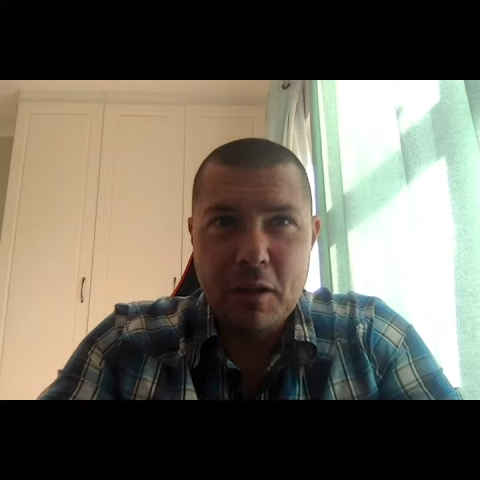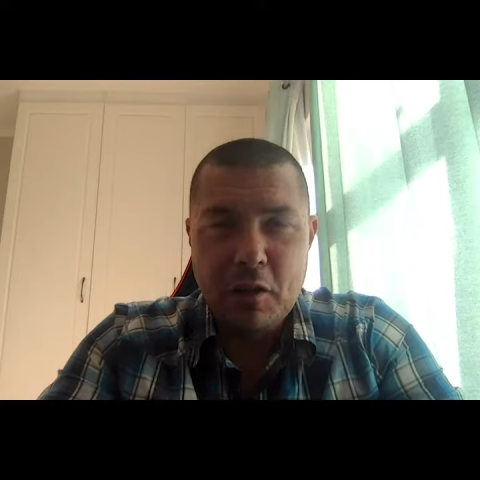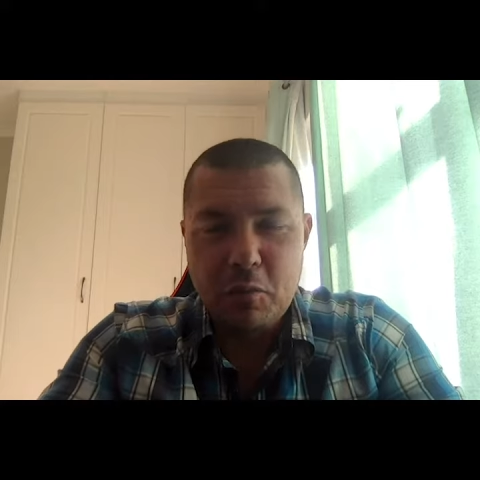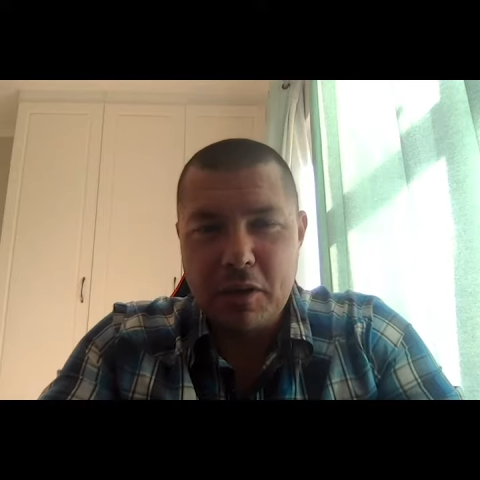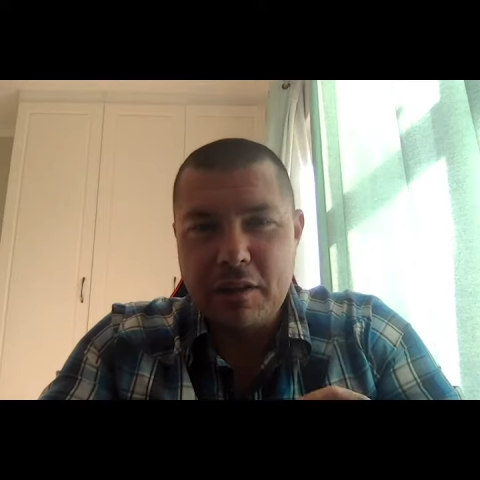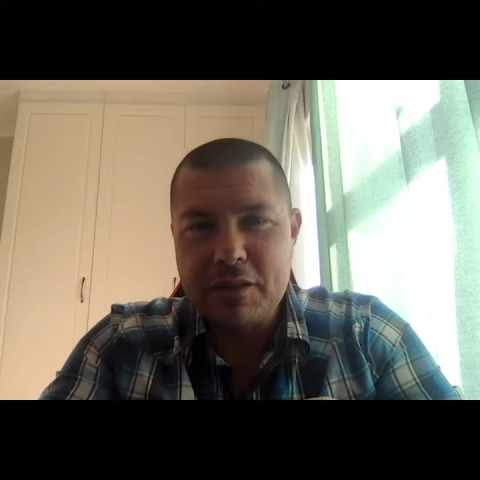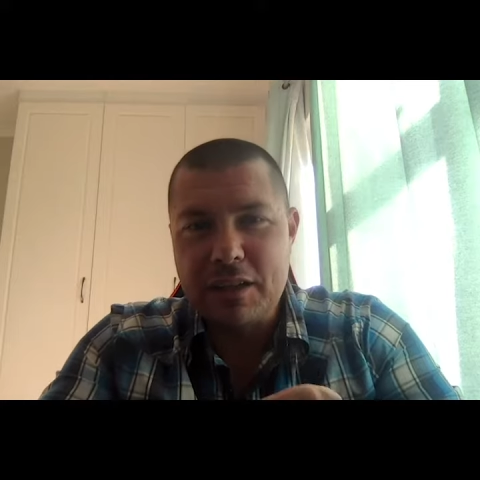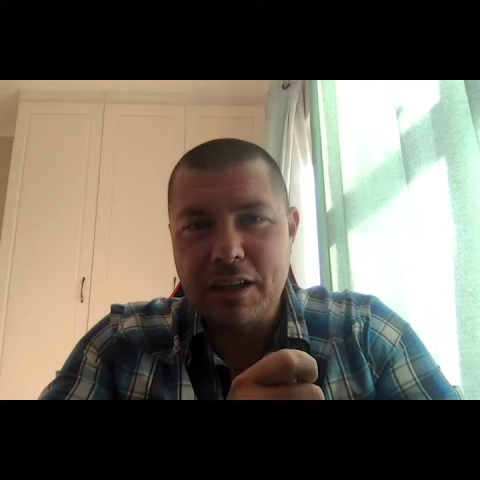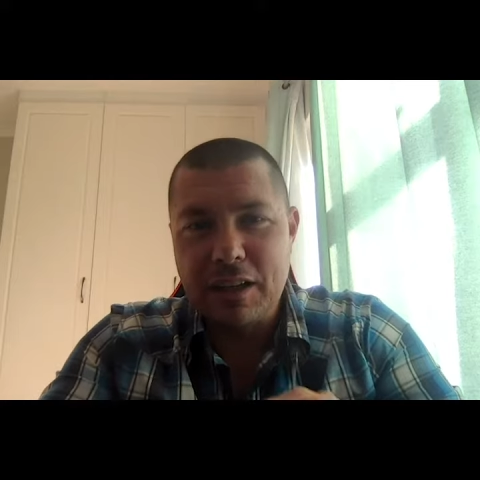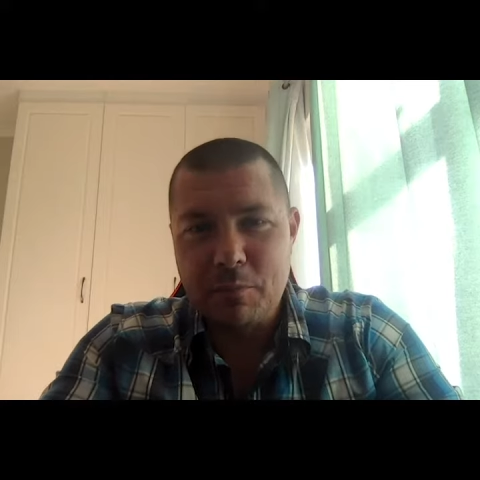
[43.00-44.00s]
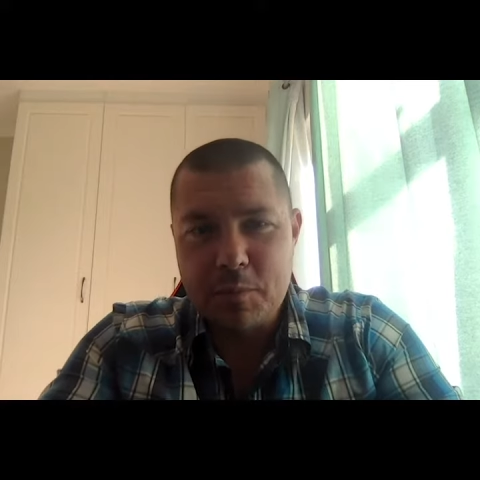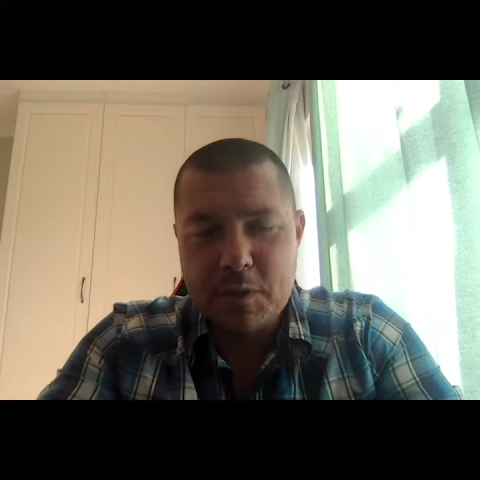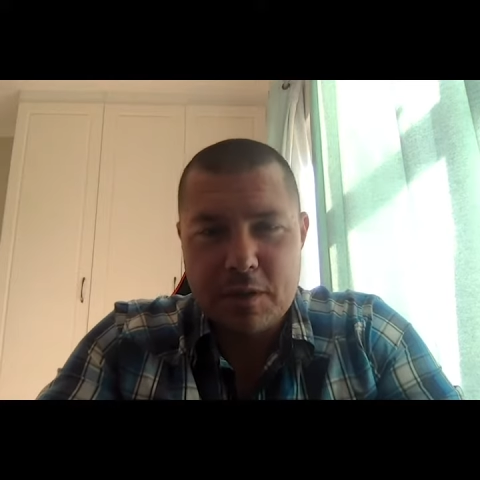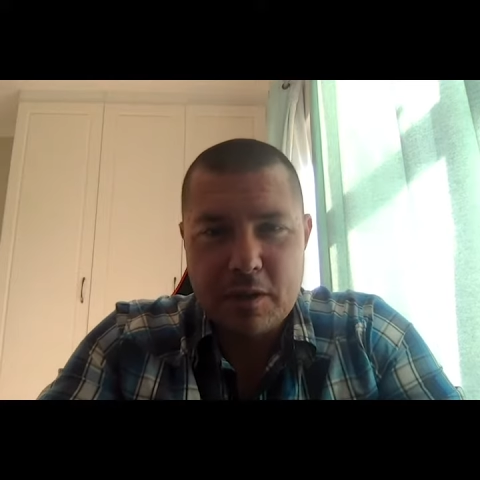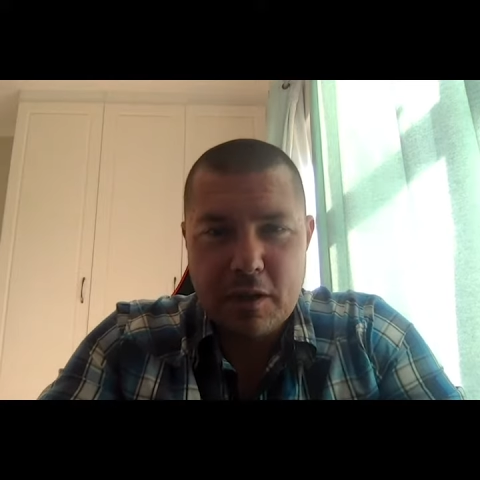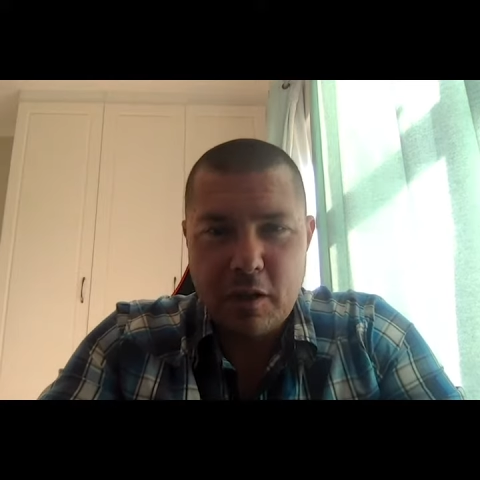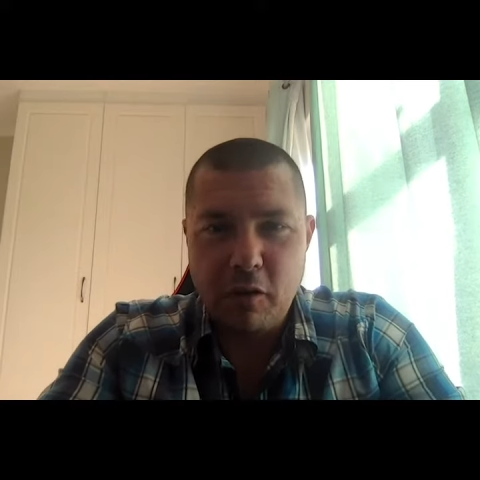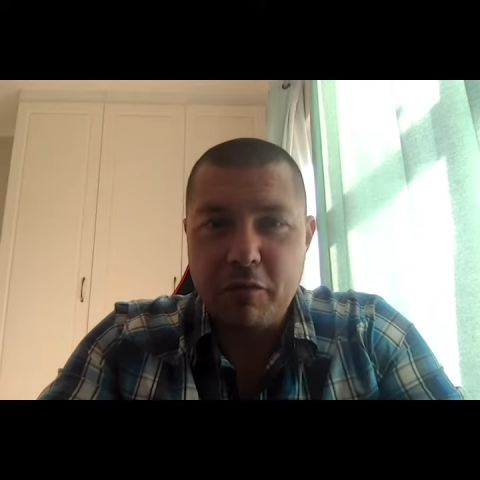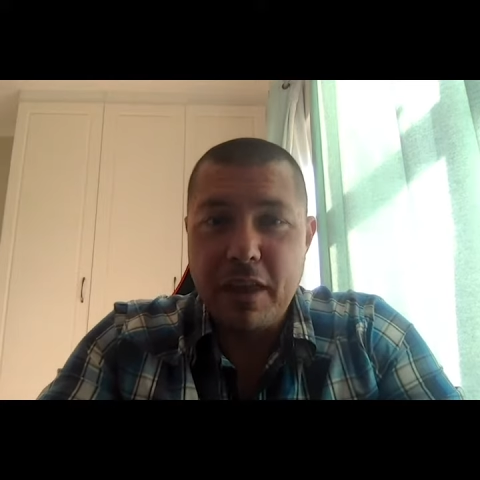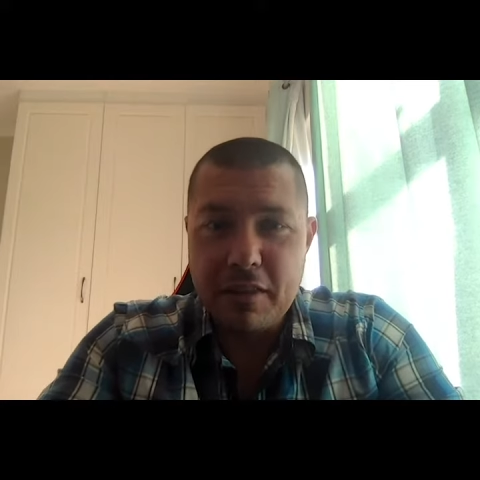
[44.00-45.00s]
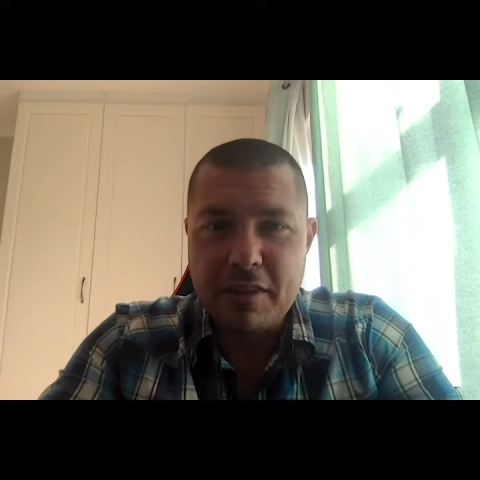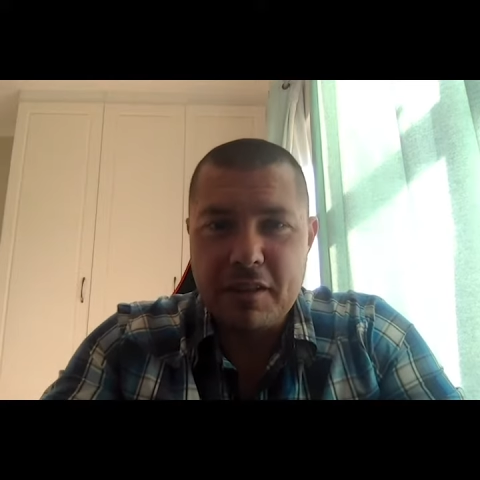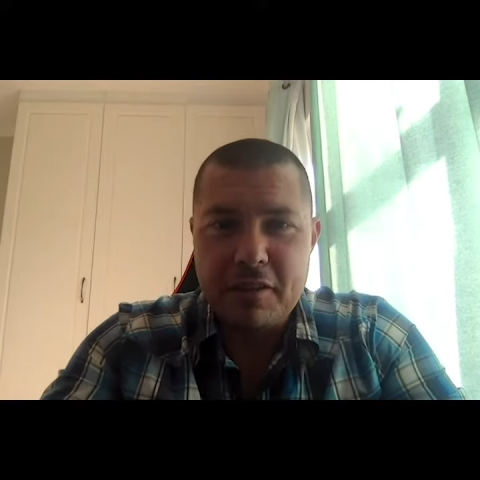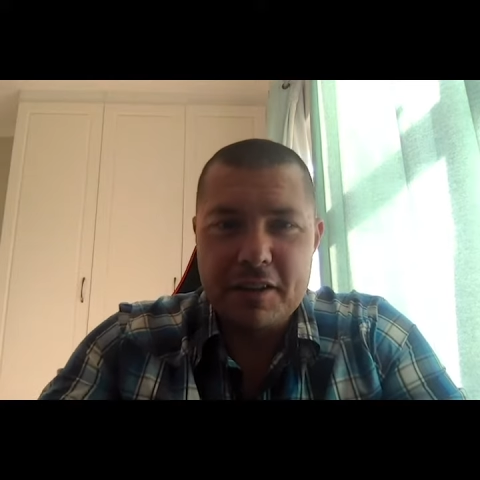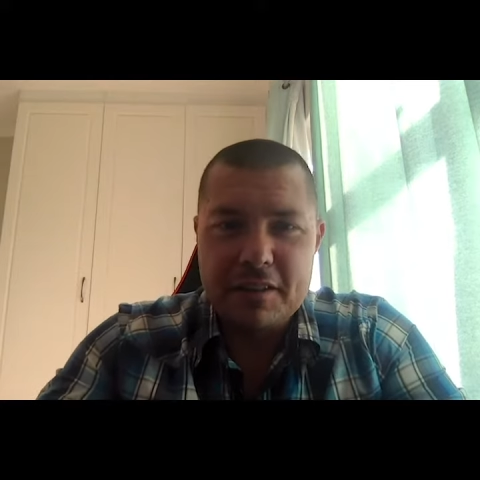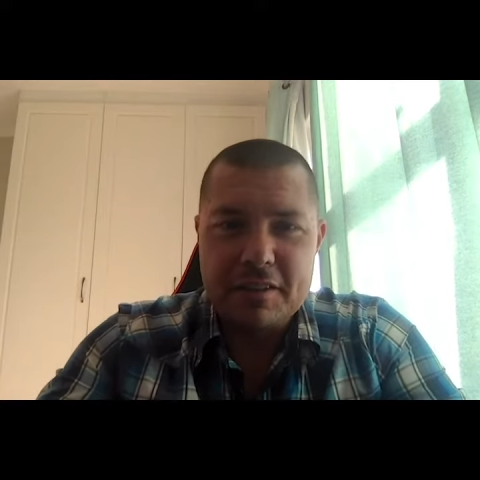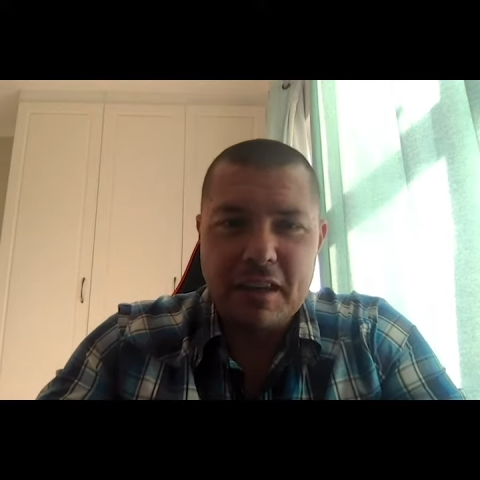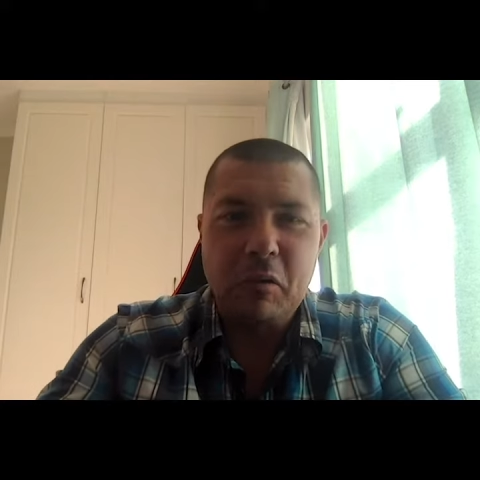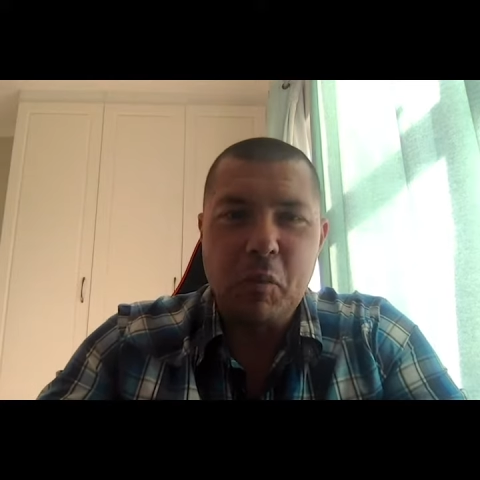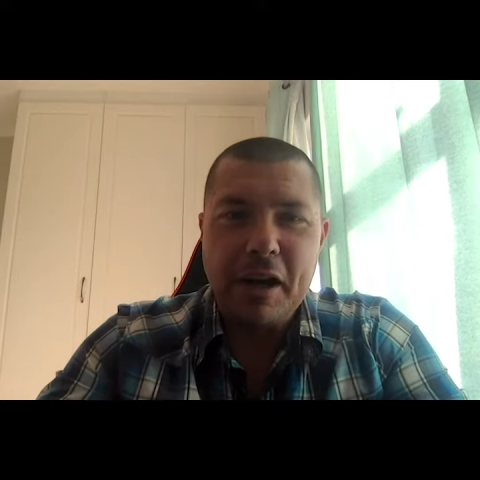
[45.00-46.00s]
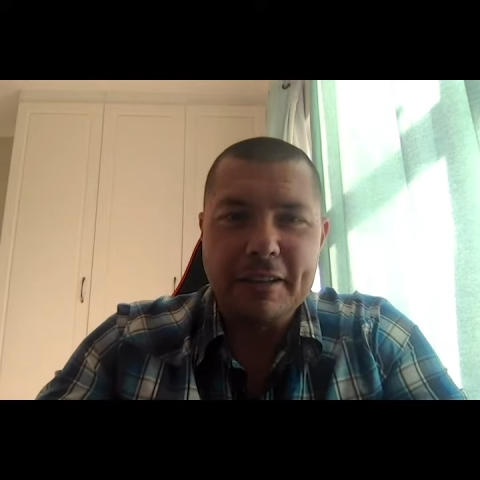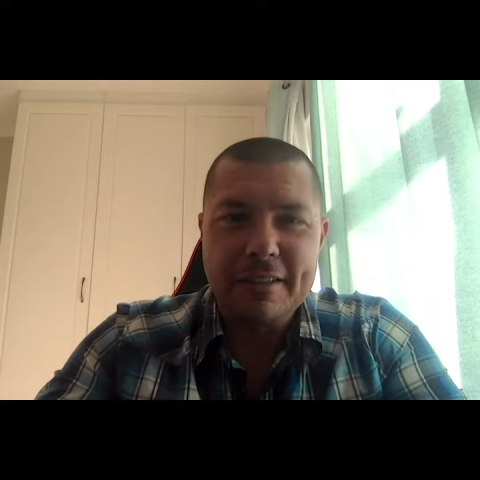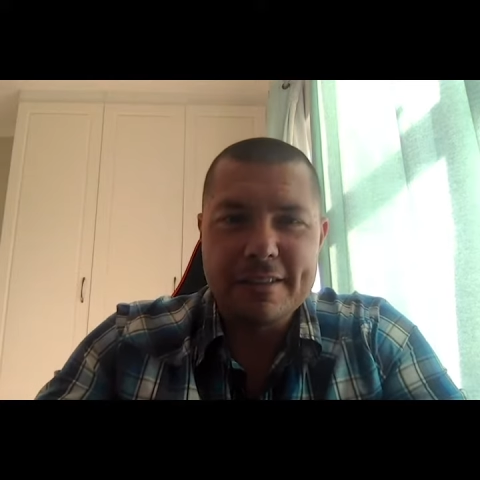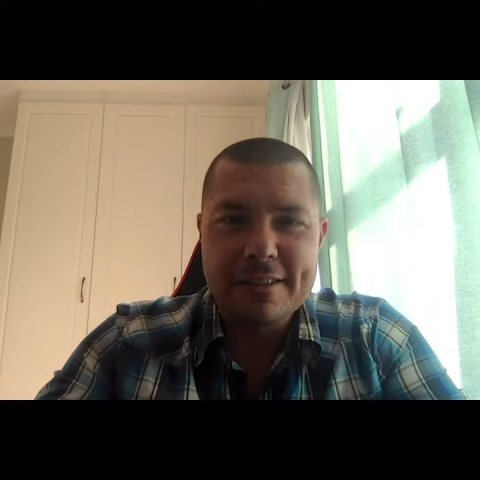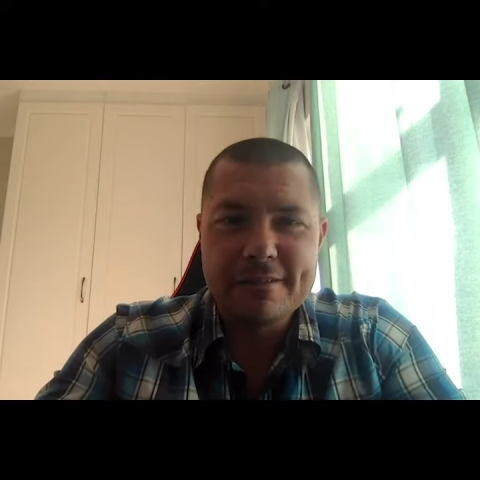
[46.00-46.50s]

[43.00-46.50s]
will give us a glimpse of their theories in practice.